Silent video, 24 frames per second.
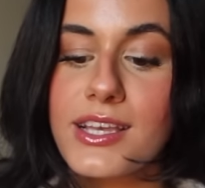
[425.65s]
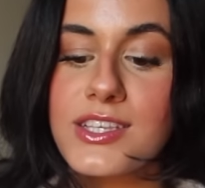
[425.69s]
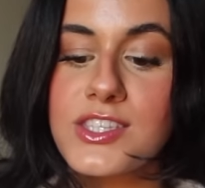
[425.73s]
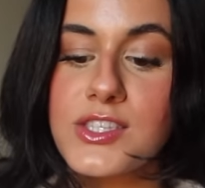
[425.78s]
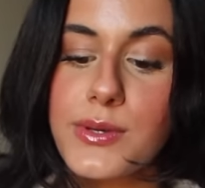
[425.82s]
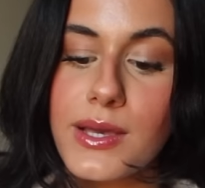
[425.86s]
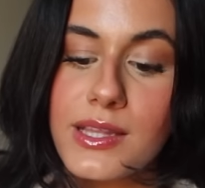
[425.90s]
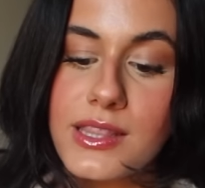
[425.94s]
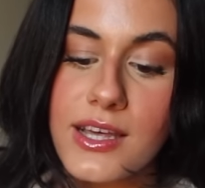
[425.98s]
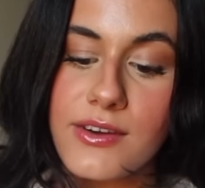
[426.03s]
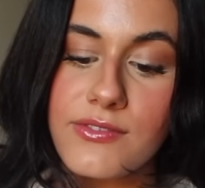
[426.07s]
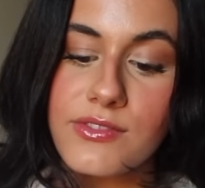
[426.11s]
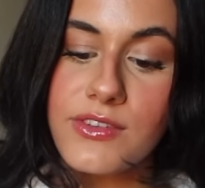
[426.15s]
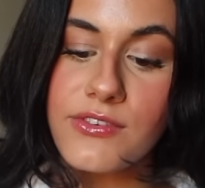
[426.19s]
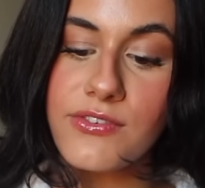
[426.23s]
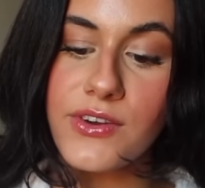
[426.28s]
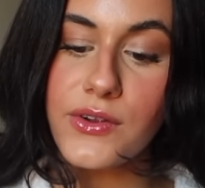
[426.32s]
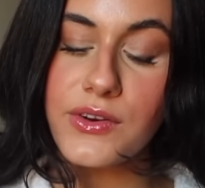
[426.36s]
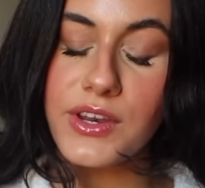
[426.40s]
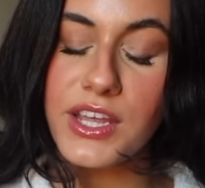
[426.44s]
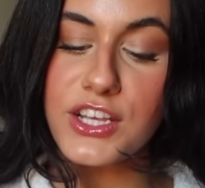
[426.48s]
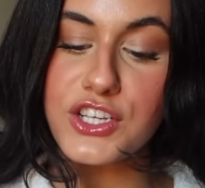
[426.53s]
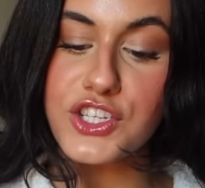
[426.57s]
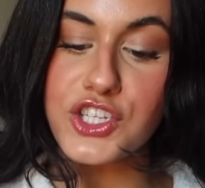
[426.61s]
So I love the
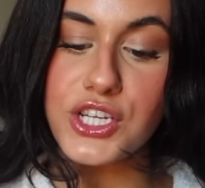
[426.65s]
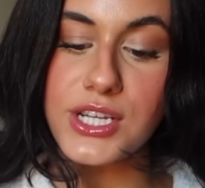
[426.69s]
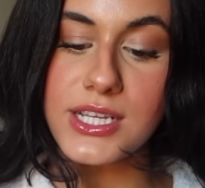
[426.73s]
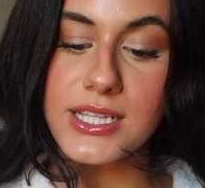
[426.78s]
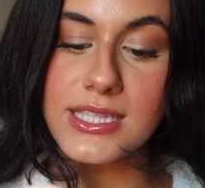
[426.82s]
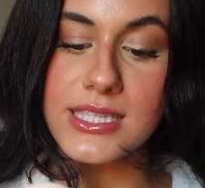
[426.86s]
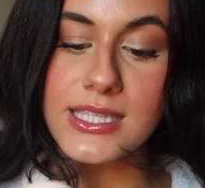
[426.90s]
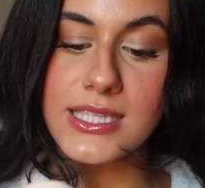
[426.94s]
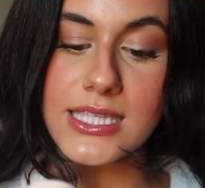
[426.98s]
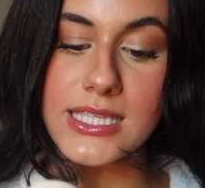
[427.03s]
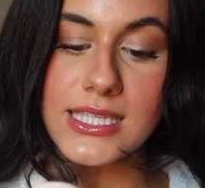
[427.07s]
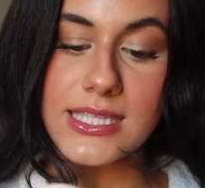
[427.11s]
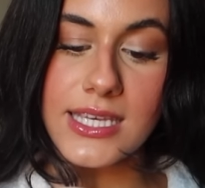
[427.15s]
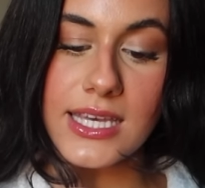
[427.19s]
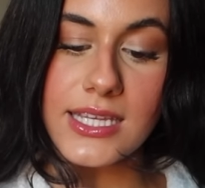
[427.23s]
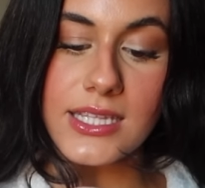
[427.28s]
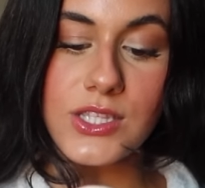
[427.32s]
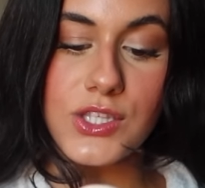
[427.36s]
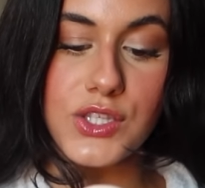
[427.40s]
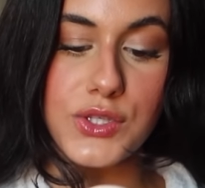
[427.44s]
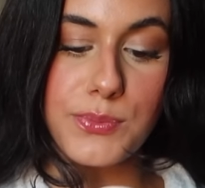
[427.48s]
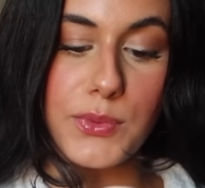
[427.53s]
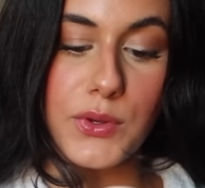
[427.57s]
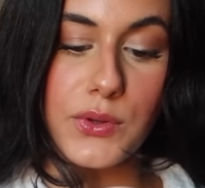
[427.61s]
foundation. It's the
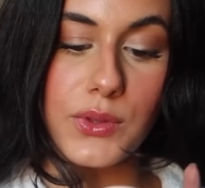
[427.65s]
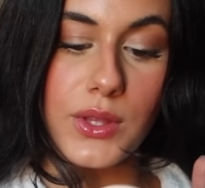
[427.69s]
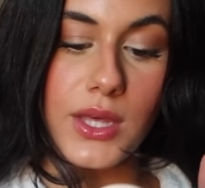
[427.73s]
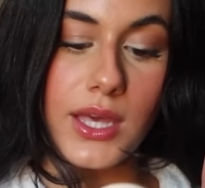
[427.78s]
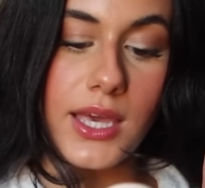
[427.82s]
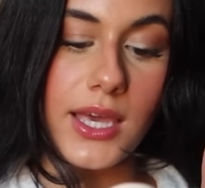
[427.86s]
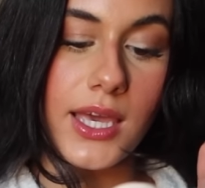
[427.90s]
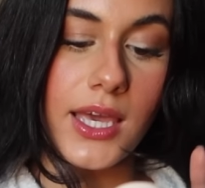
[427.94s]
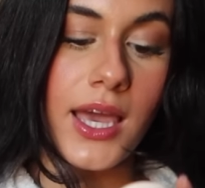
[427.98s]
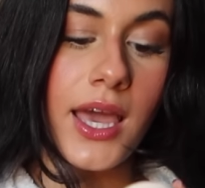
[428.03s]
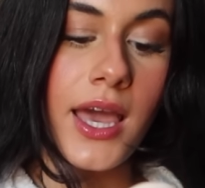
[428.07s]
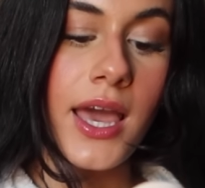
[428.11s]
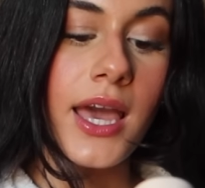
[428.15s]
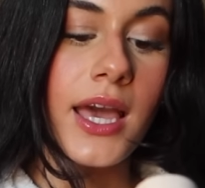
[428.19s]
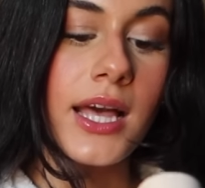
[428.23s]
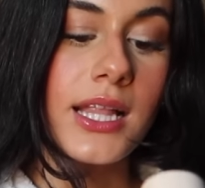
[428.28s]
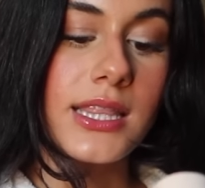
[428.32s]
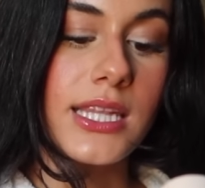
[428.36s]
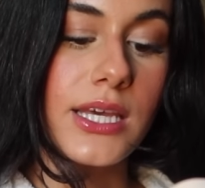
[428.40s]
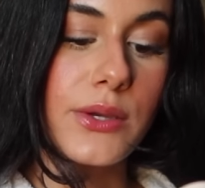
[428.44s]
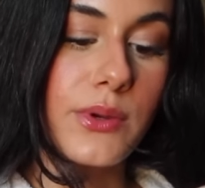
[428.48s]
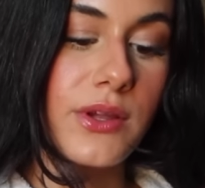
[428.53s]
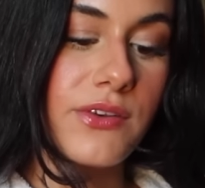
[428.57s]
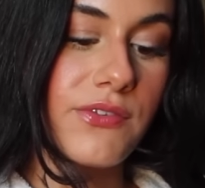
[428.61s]
Sin Smoothing
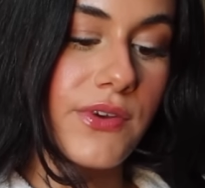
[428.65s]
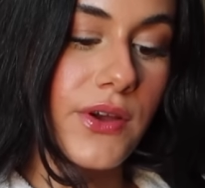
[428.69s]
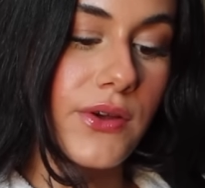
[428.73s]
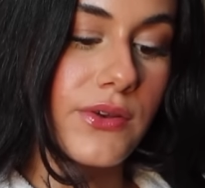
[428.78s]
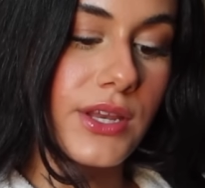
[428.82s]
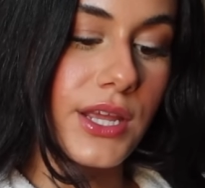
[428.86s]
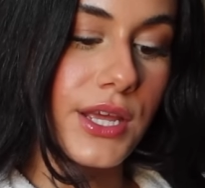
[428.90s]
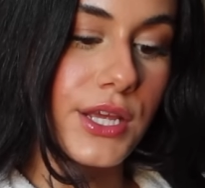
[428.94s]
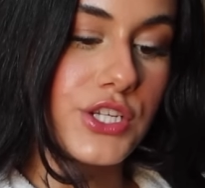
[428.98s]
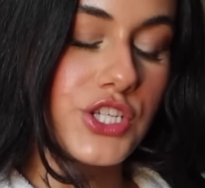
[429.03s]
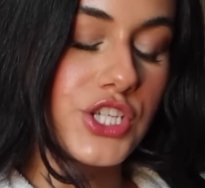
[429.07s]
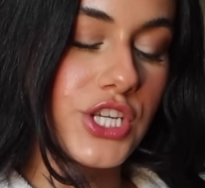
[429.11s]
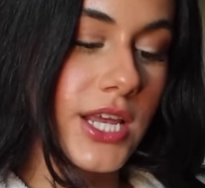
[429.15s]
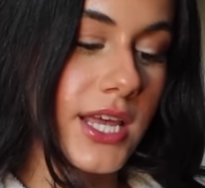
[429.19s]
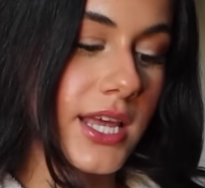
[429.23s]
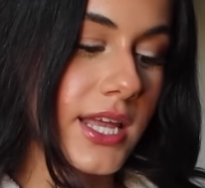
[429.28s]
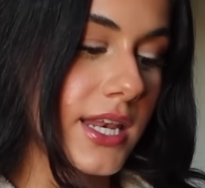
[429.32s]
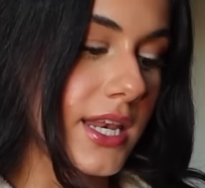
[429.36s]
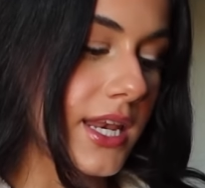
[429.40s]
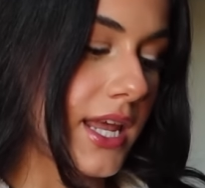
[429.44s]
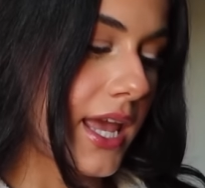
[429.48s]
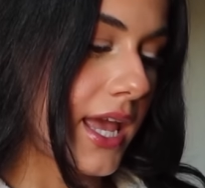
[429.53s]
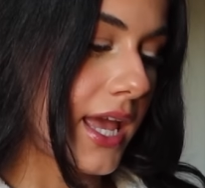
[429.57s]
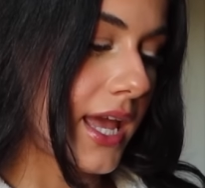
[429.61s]
Liquid
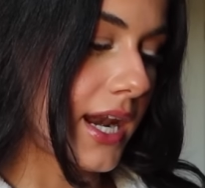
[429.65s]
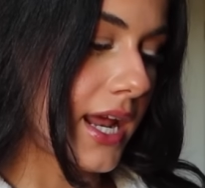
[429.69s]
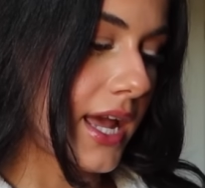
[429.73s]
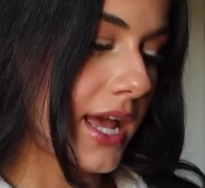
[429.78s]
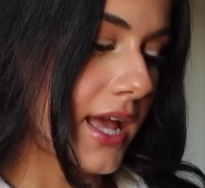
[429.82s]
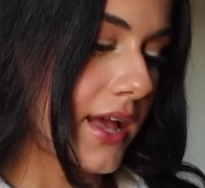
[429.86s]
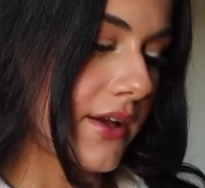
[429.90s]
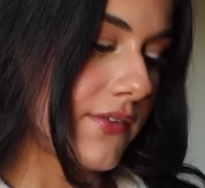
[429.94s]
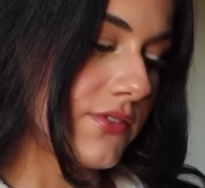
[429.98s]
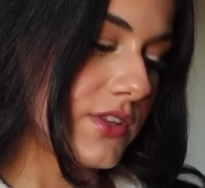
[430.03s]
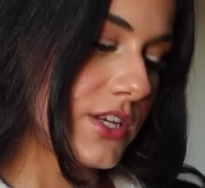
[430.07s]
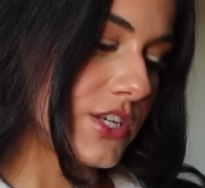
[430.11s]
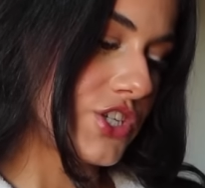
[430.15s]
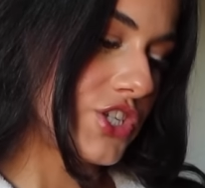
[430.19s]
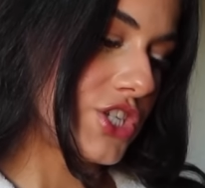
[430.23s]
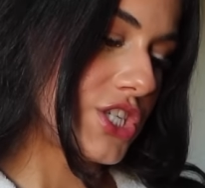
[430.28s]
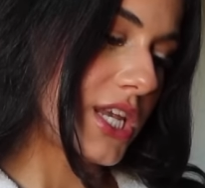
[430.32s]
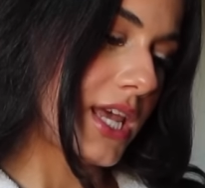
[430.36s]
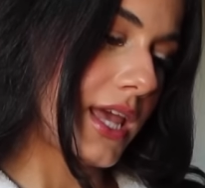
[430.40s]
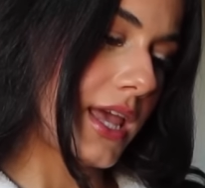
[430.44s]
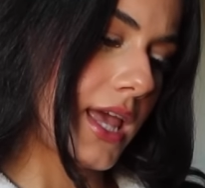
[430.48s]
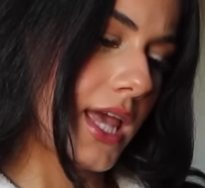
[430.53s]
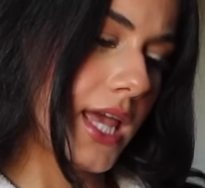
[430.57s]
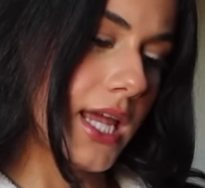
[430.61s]
Foundation, and I have the
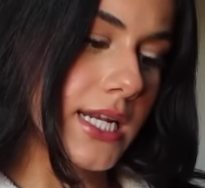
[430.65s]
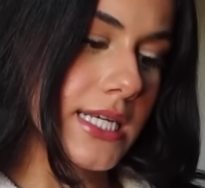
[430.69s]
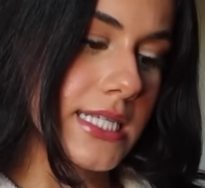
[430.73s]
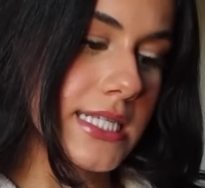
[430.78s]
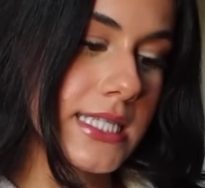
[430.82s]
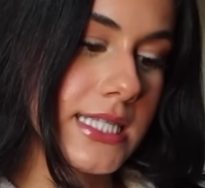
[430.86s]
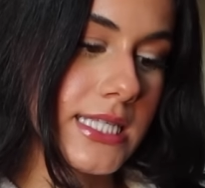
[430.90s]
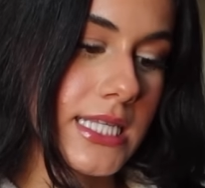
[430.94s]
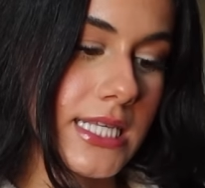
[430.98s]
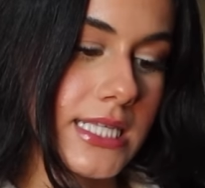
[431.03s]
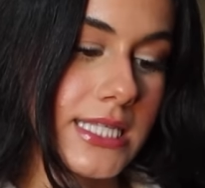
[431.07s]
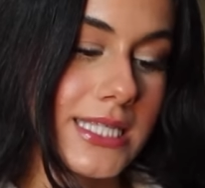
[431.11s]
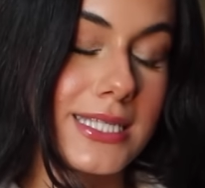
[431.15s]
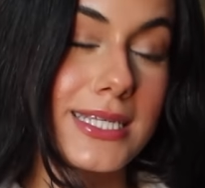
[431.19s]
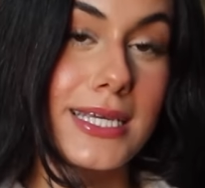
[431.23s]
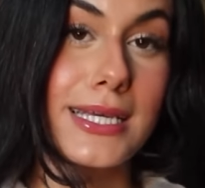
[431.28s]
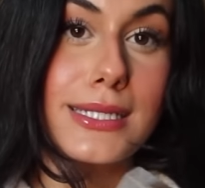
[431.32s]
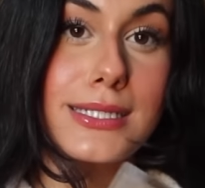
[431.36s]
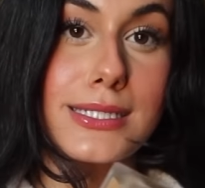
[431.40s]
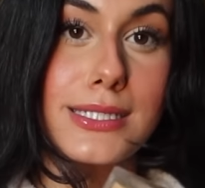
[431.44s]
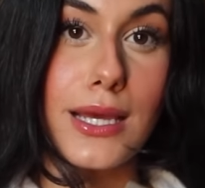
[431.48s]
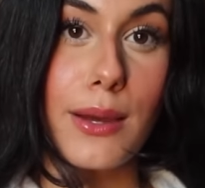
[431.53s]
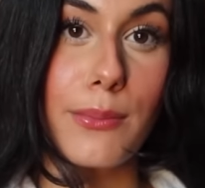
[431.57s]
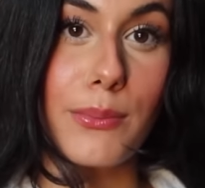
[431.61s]
shade
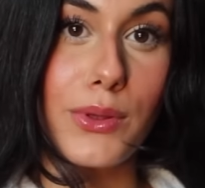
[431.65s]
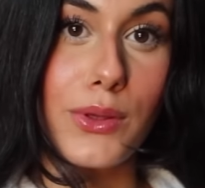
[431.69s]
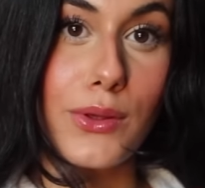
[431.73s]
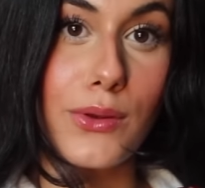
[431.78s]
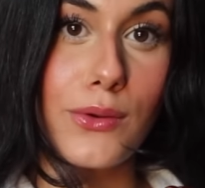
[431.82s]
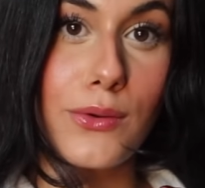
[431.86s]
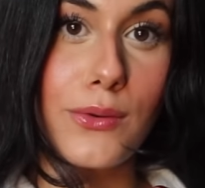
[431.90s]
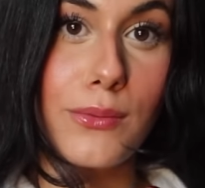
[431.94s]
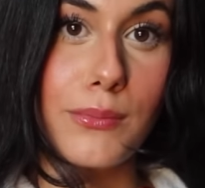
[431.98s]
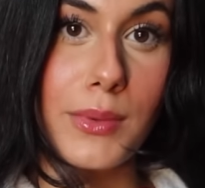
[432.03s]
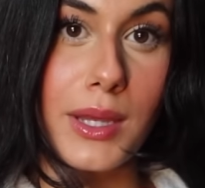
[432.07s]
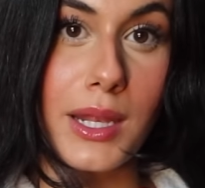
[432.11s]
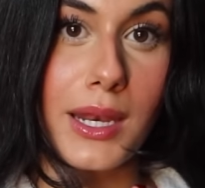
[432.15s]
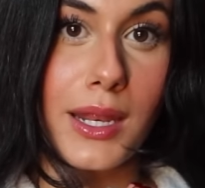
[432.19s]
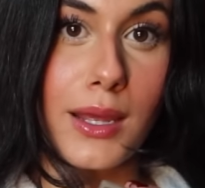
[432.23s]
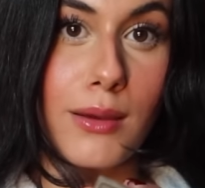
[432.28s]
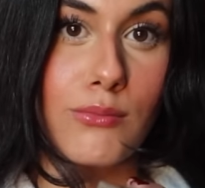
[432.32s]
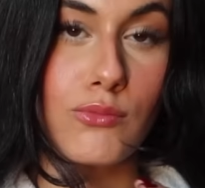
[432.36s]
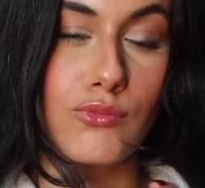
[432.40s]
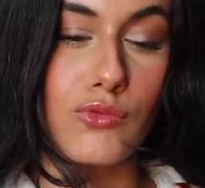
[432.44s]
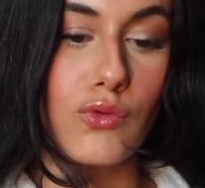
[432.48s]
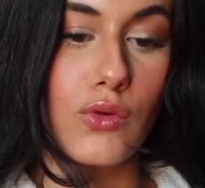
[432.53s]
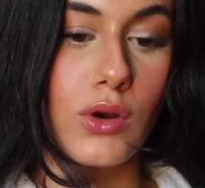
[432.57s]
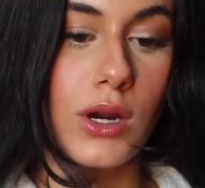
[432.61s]
16W
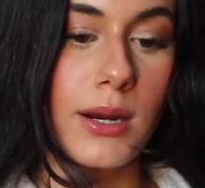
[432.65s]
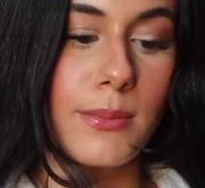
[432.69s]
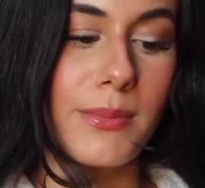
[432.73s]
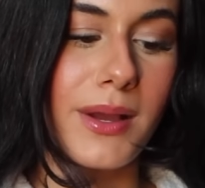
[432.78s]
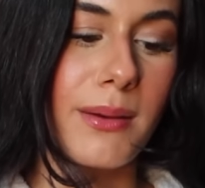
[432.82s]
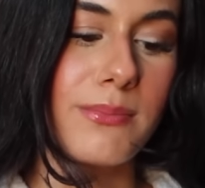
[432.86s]
Medium Warm.